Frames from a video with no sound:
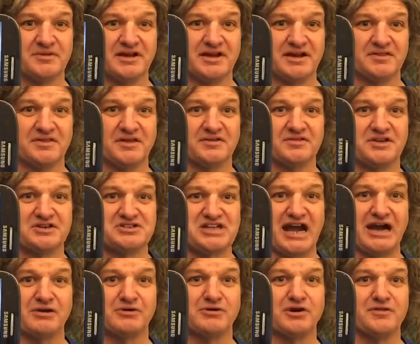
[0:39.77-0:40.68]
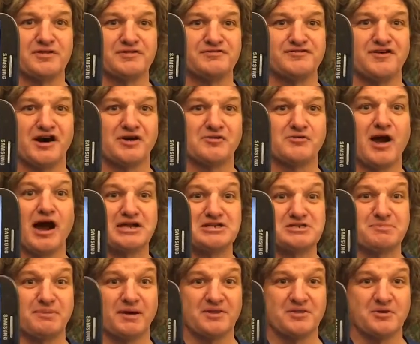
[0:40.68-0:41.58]
The tower on the far right,
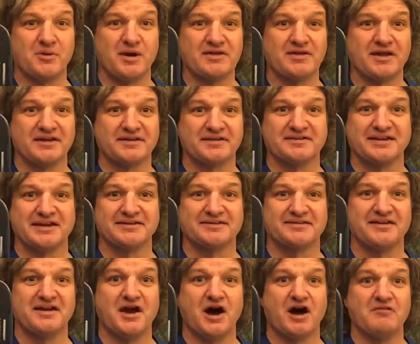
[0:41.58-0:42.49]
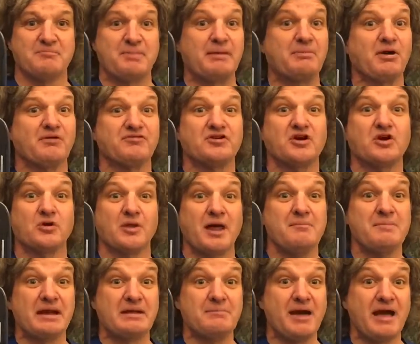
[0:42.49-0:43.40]
by the way, that's what people often call that
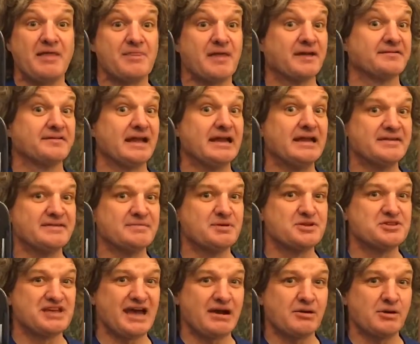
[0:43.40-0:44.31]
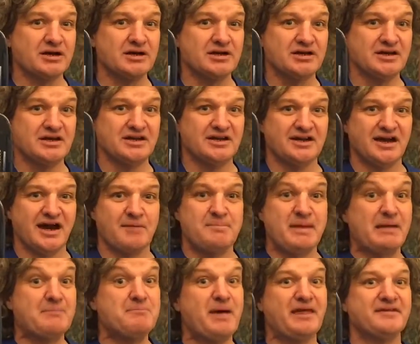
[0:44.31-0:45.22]
Big Ben. That's Elizabeth Tower.
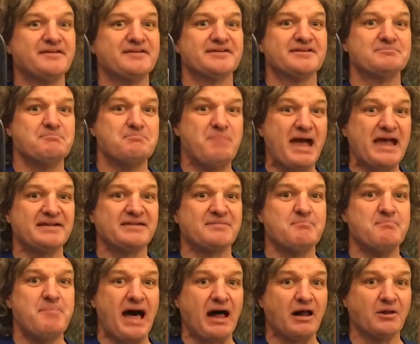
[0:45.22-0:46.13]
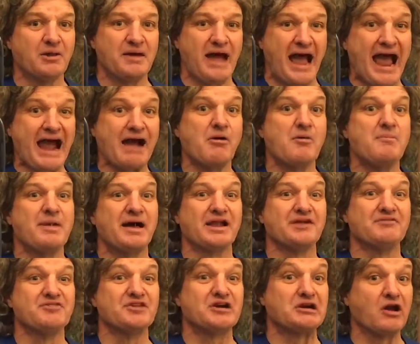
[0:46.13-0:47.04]
Big Ben's the base bell, the hour bell
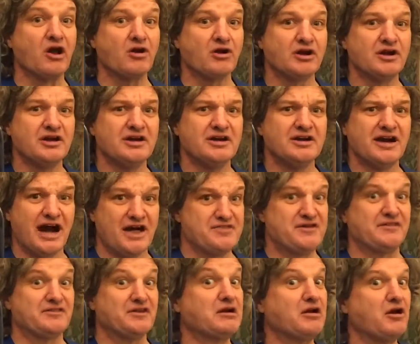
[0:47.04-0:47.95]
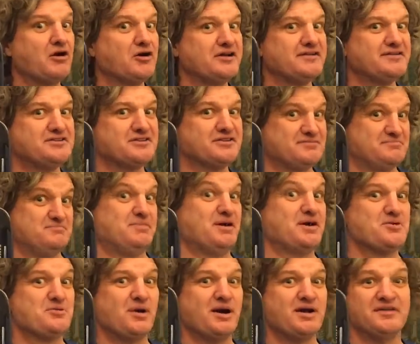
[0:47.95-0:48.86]
of the clock. I think the clock is just, by
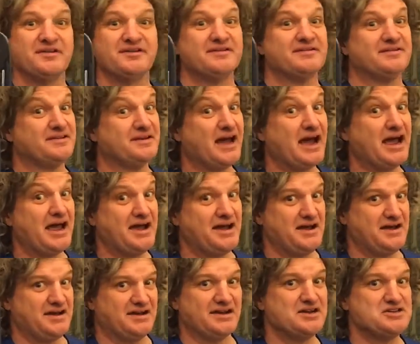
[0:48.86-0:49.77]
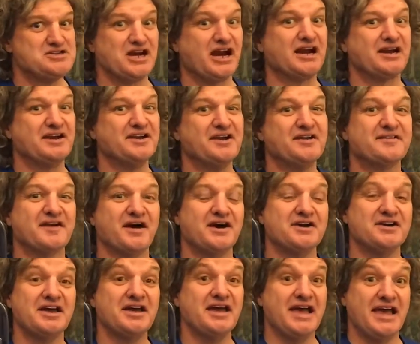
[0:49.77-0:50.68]
the way, this is an entirely an aside,
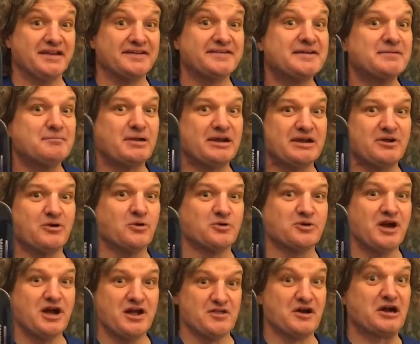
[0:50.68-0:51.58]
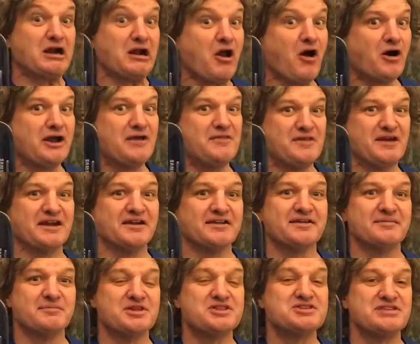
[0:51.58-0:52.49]
is simply called the clock in the
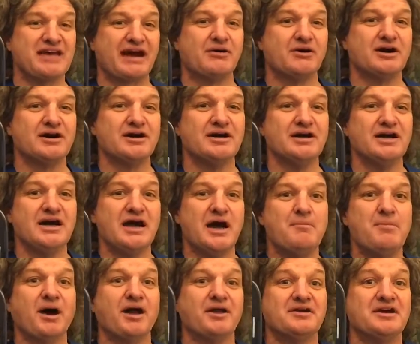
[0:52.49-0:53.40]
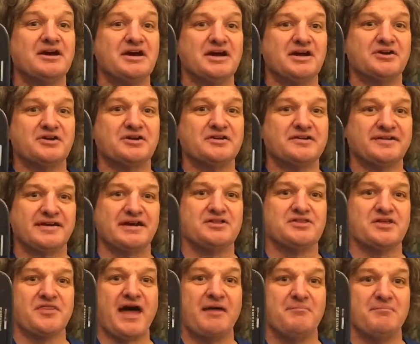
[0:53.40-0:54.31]
Elizabeth Tower. But you can see
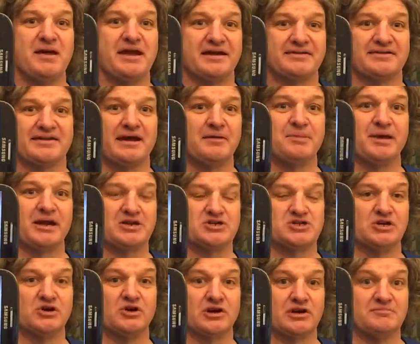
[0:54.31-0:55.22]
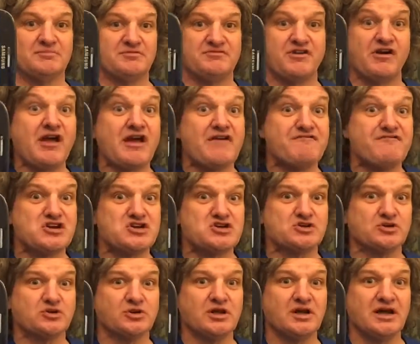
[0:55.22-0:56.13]
that makes that picture look very
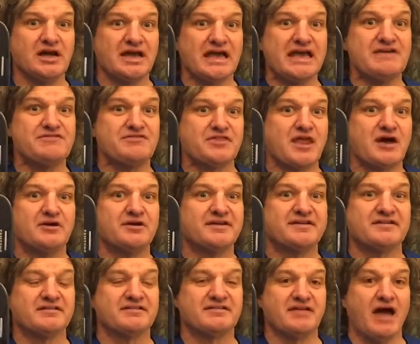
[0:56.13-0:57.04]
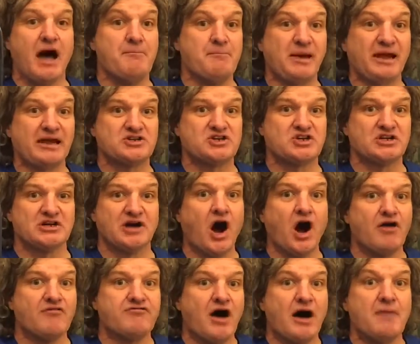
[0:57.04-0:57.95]
official, even though it's just a picture
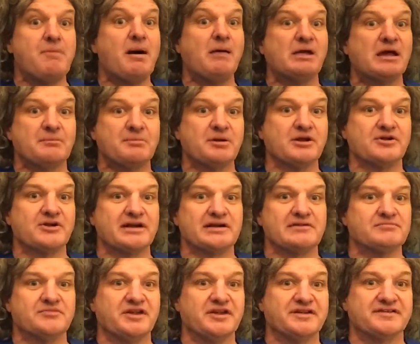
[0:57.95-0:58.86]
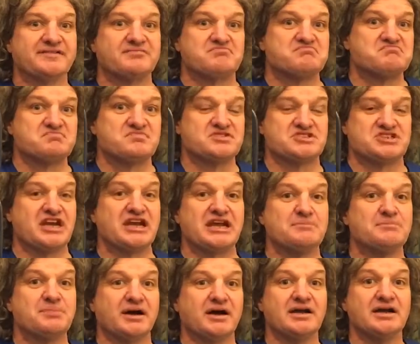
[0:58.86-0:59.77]
of a public building that's taken
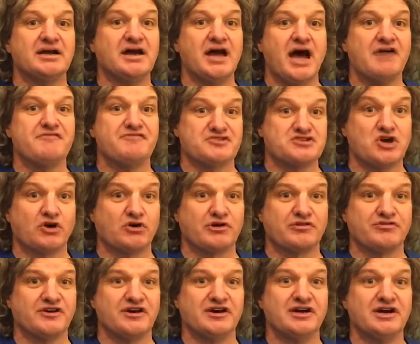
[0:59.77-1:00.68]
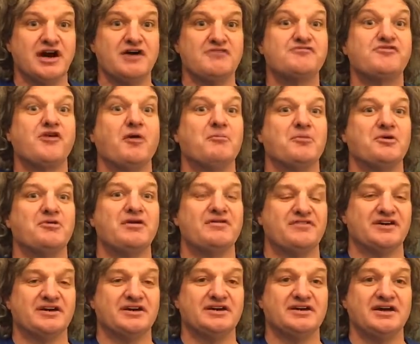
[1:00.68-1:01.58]
by a photographer from the
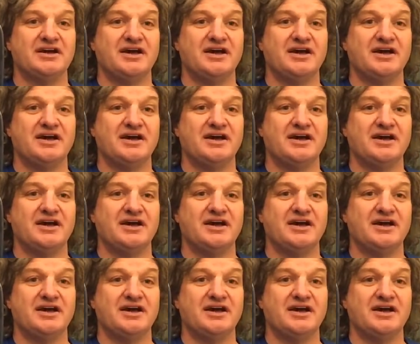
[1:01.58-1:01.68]
river.